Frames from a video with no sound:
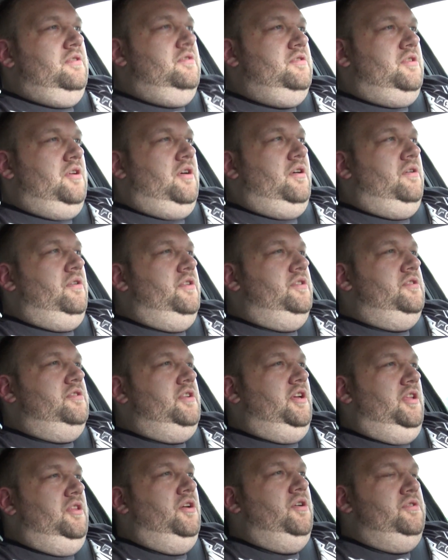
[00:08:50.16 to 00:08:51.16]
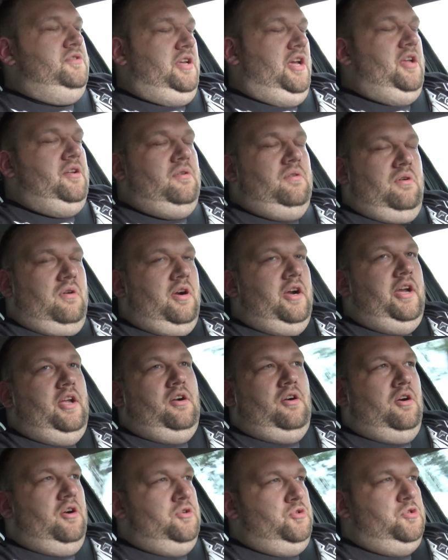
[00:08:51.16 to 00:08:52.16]
So and those handled great.
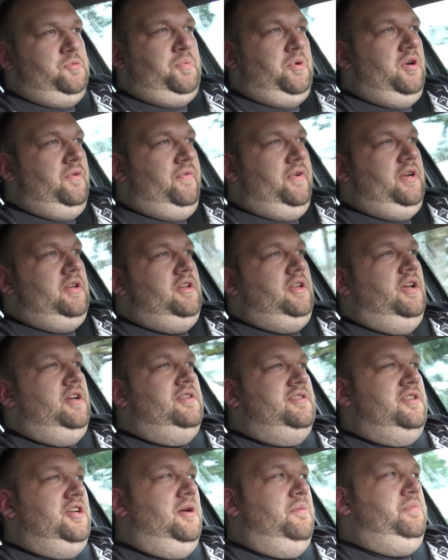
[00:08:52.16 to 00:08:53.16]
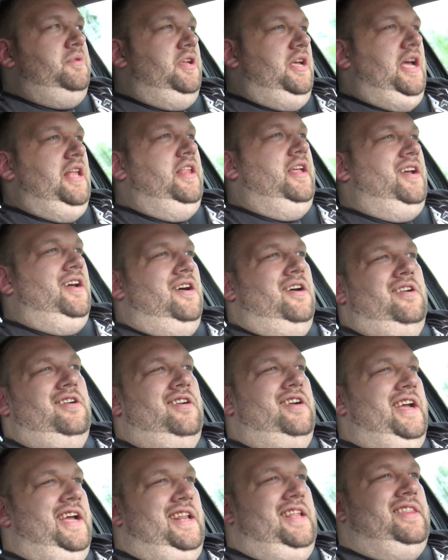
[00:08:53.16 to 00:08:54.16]
Hers was perfect, except it had like
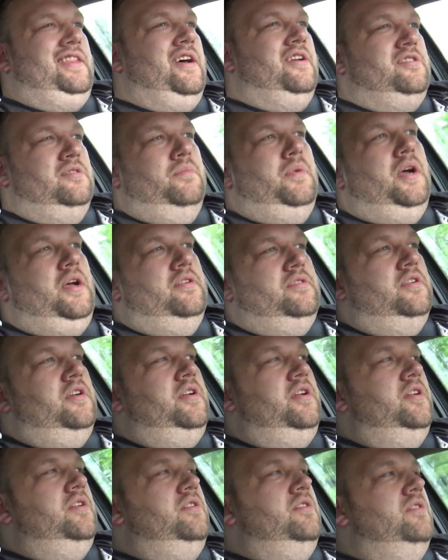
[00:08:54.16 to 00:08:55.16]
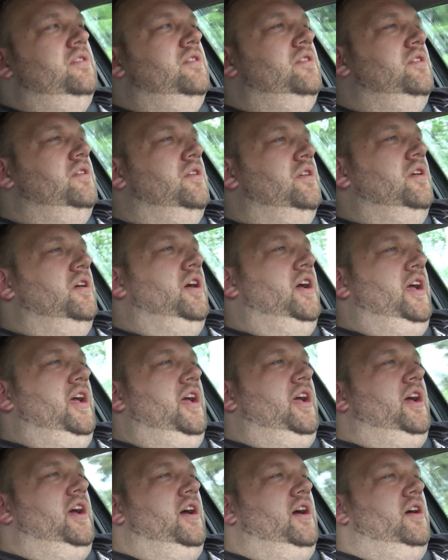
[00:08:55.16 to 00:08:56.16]
180,000 miles on it,
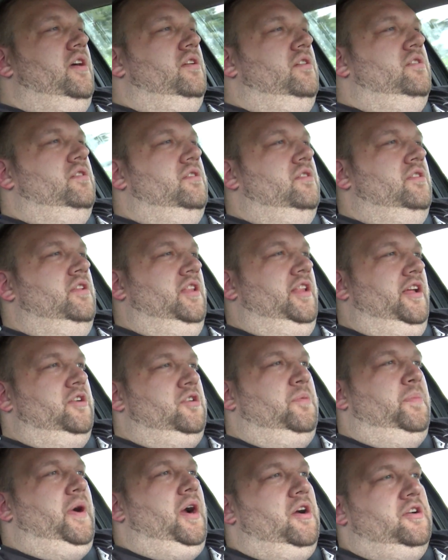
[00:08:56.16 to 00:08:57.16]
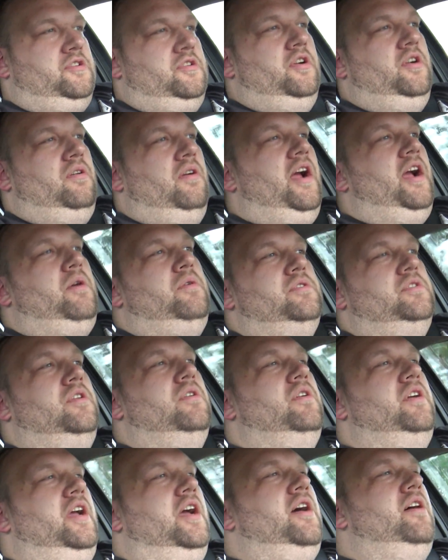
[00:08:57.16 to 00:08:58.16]
and the electric power steering rack was
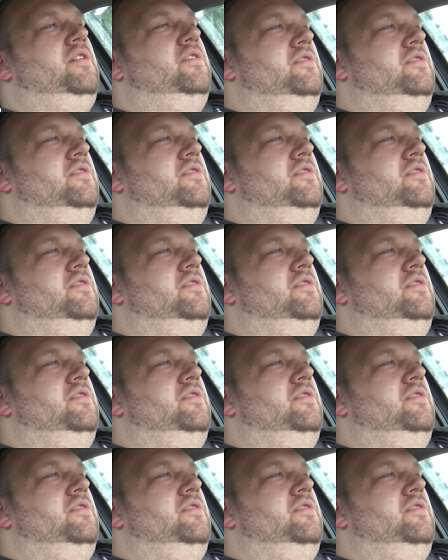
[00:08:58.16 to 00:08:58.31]
going out.